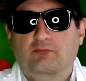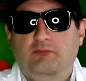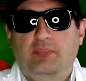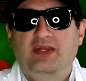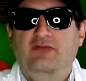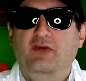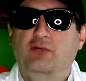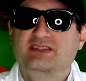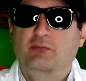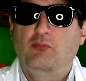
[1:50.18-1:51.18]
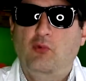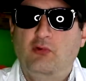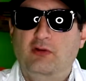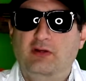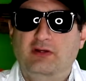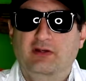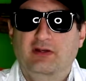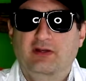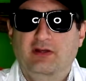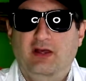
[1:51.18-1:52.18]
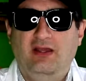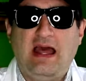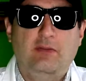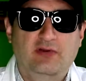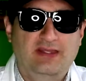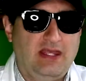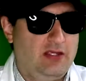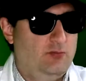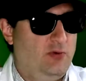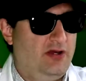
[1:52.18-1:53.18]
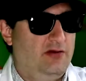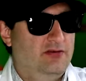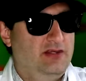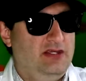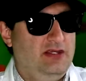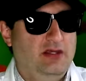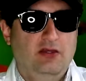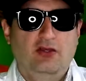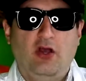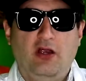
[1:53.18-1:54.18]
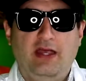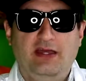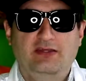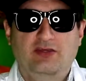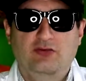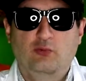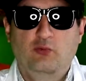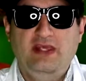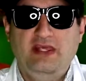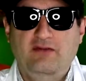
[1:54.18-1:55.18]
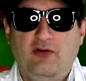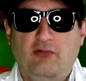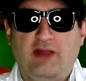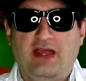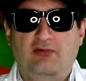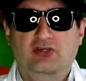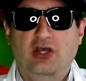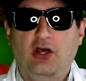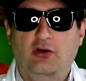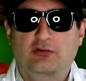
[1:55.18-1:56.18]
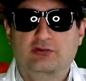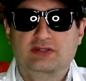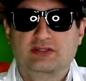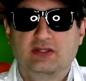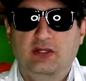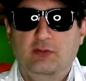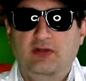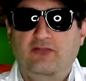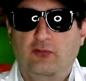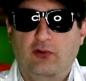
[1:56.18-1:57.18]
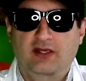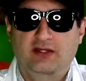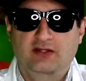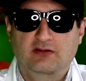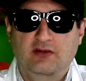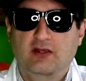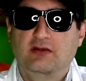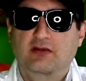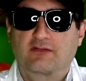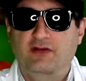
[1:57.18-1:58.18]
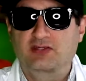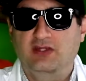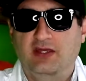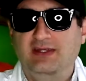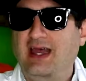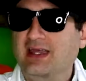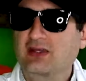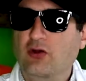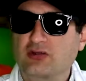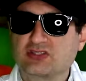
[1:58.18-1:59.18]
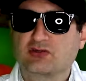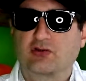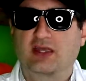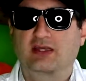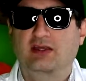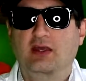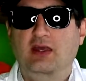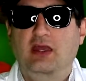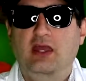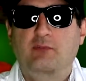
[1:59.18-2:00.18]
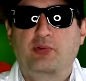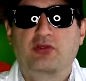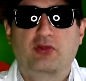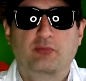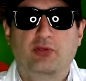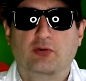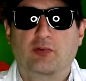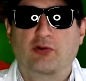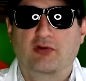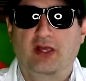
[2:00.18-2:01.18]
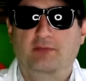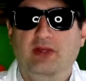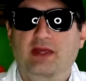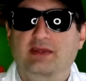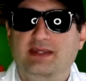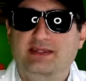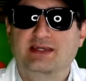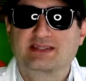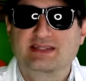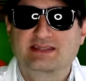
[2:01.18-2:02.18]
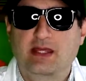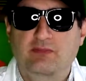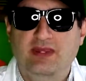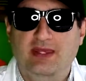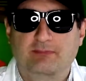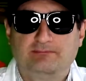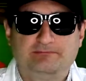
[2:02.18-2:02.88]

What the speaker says: But if it was a more elaborate game where the car had to weave around cones before hitting the finish line, I could also create a computer program that does the same thing.